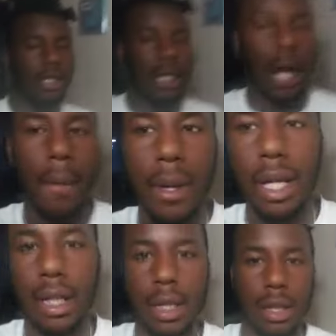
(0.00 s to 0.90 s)
God
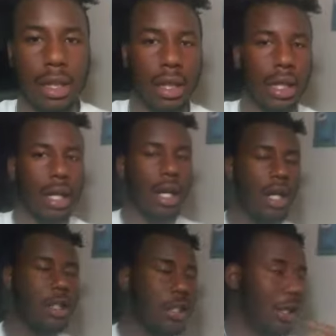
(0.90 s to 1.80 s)
bless.
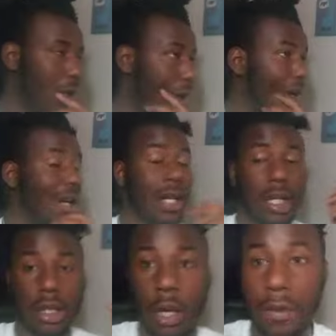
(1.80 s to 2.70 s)
So y'all,
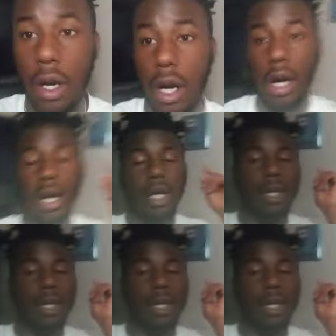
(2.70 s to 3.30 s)
love y'all.